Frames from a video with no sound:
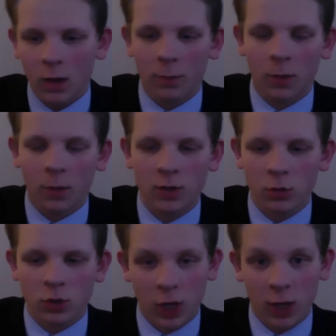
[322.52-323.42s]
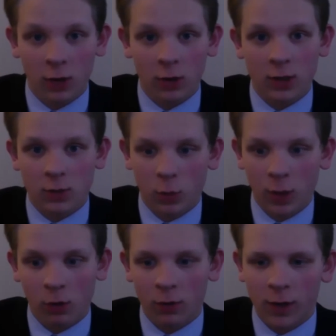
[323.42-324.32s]
Also, jail is way
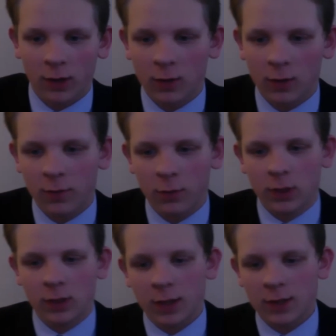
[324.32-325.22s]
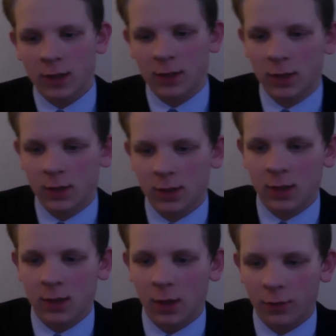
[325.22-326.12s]
more effective. With the death sentence, the
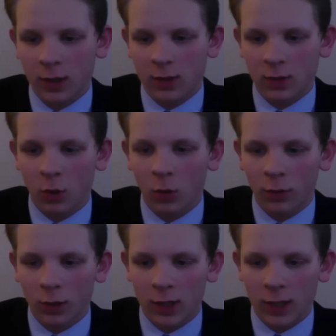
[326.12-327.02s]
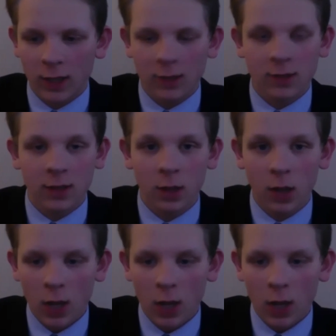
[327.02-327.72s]
suffering is over in an instant.